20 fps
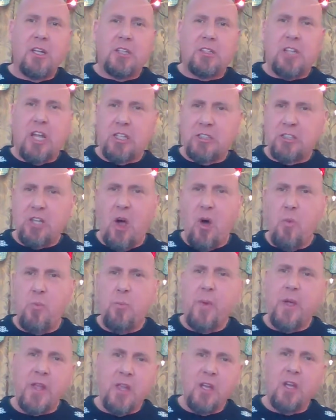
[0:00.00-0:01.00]
They sold
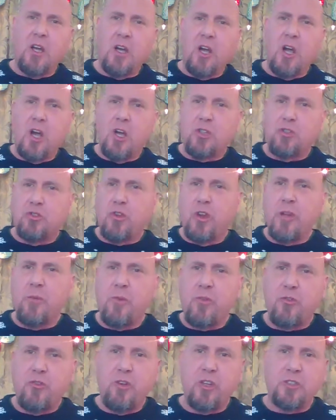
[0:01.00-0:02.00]
me a Dream
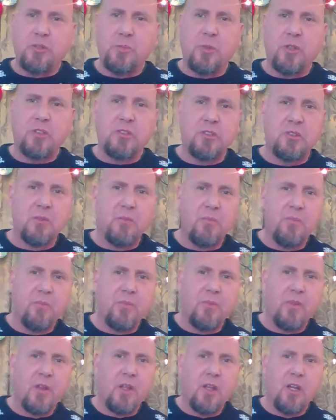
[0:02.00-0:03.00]
of Christmas.
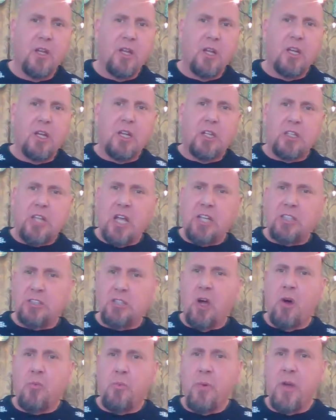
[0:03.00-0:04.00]
They
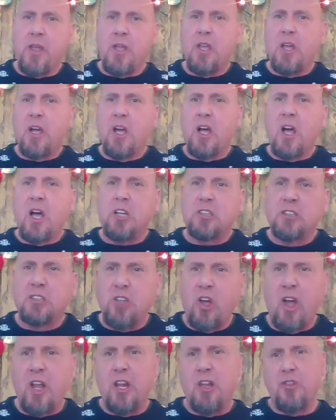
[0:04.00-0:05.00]
sold me A
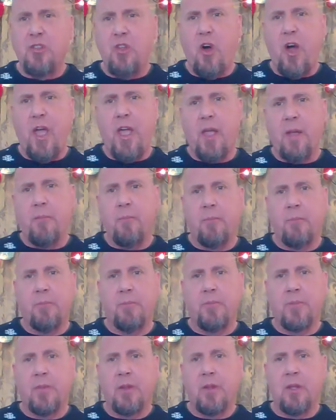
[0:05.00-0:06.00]
Silent Night.
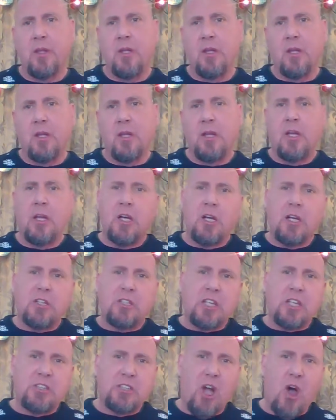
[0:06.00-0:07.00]

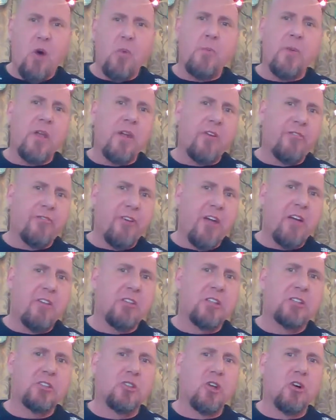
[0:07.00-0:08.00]
They told me a
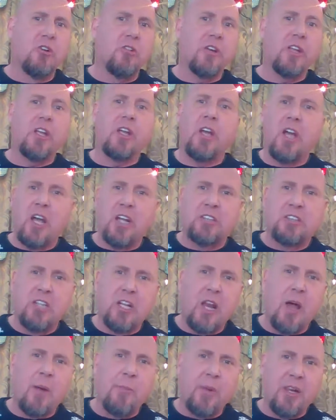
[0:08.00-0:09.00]
fairy story
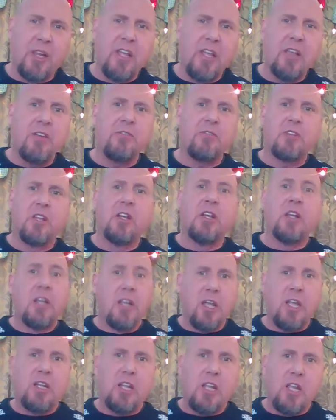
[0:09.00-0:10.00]
until I believed
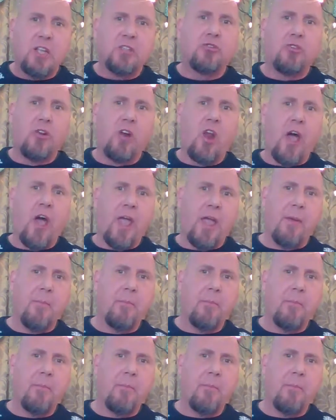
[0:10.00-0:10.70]
in the Israelite.